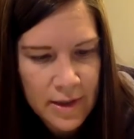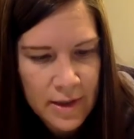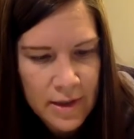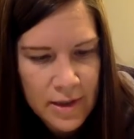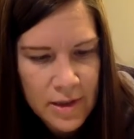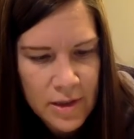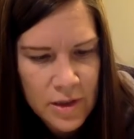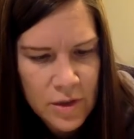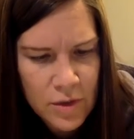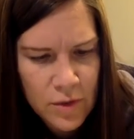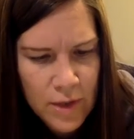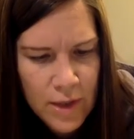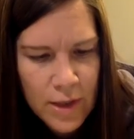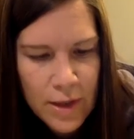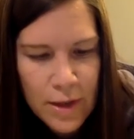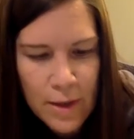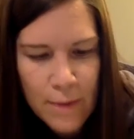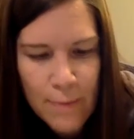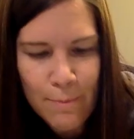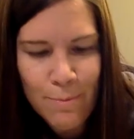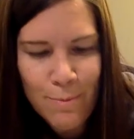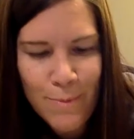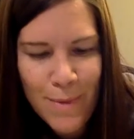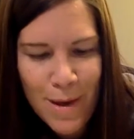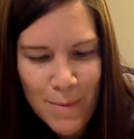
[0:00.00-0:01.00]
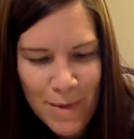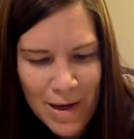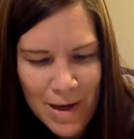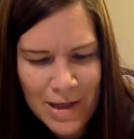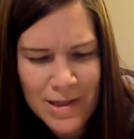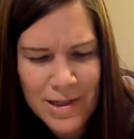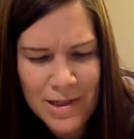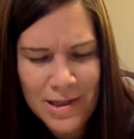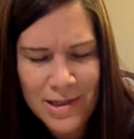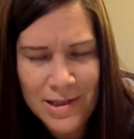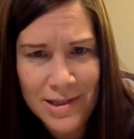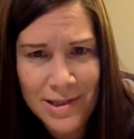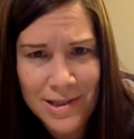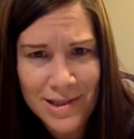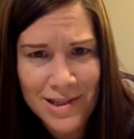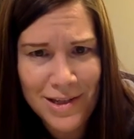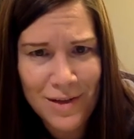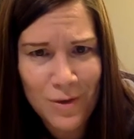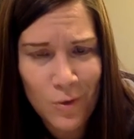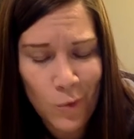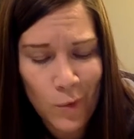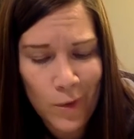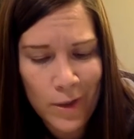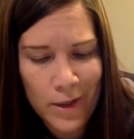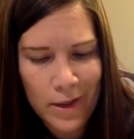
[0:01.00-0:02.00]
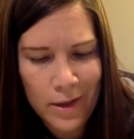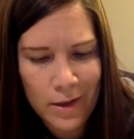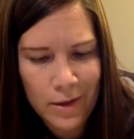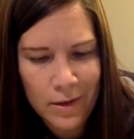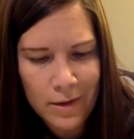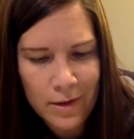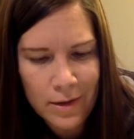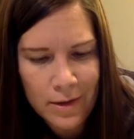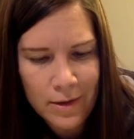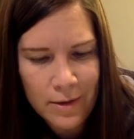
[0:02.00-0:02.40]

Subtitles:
strength that mimicked his steel will,